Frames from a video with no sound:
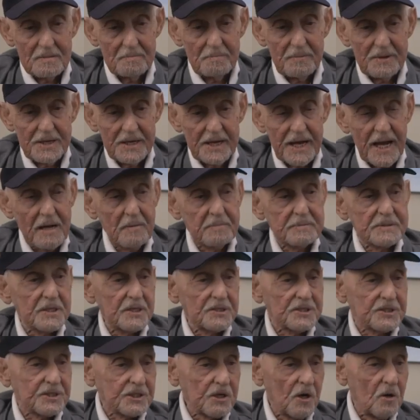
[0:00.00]
being able
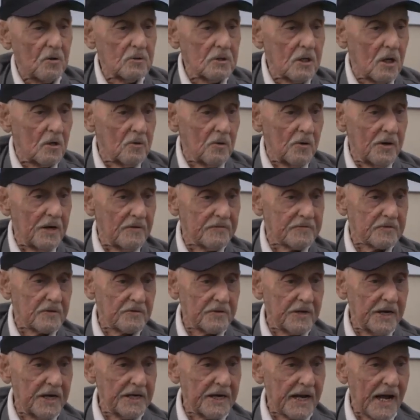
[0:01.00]
to solo
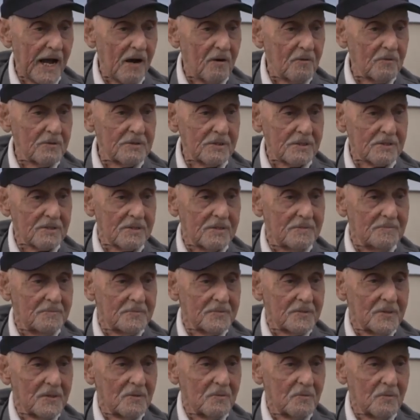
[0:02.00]
after eight hours,
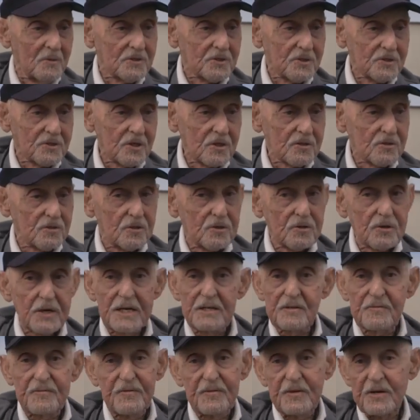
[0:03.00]
which is a
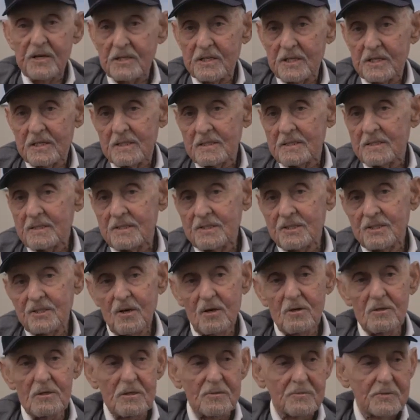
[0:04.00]
great feeling.
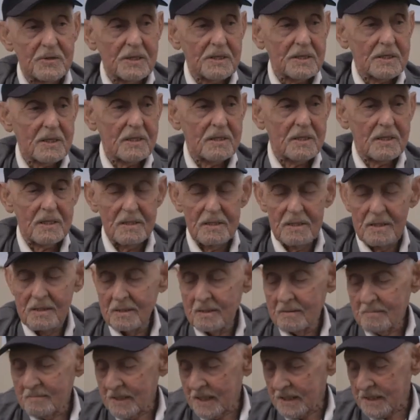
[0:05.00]
Soloing, oh
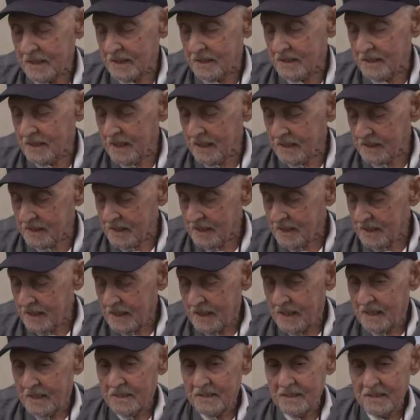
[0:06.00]
my God,
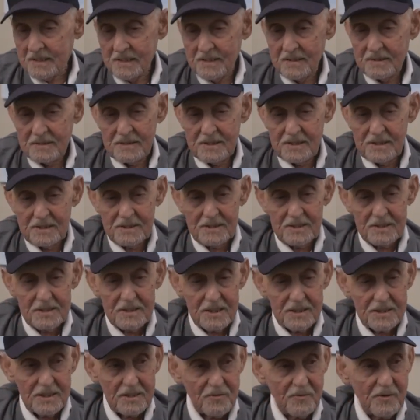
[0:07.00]
you,
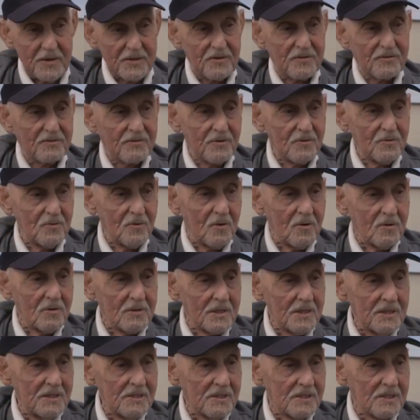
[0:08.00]
know, you went through all
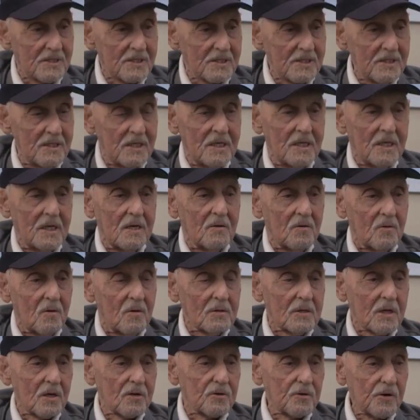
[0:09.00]
these,
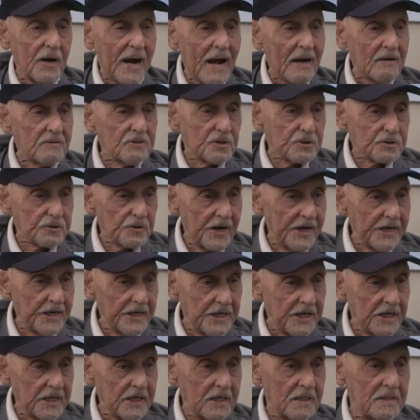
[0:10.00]
all the ground
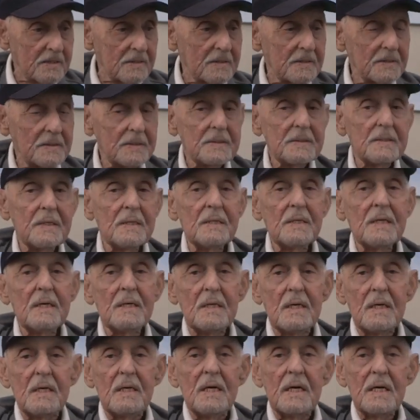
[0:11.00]
training
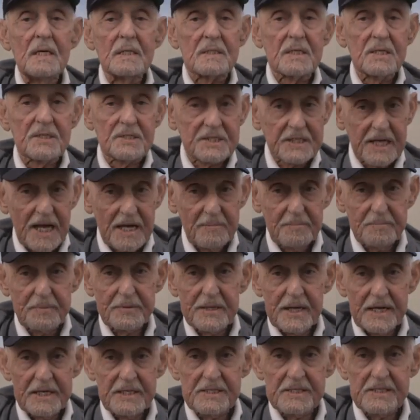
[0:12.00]
at the same
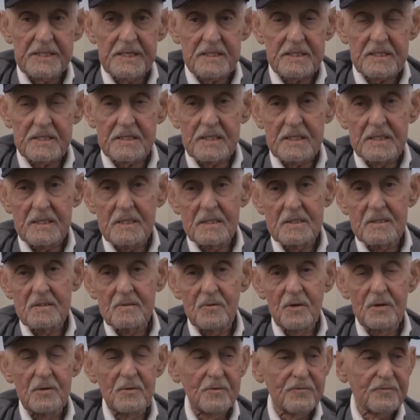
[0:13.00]
place that uh,
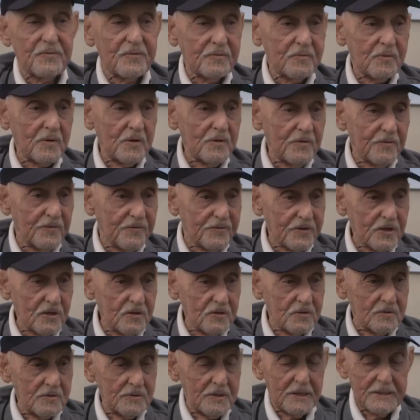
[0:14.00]
we, we
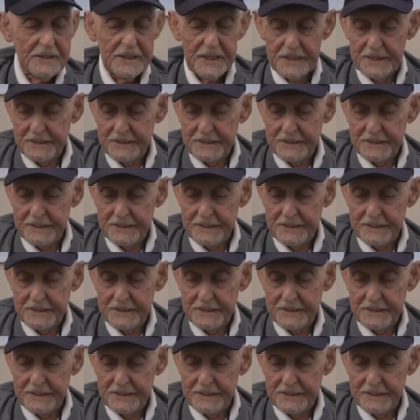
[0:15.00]
flew.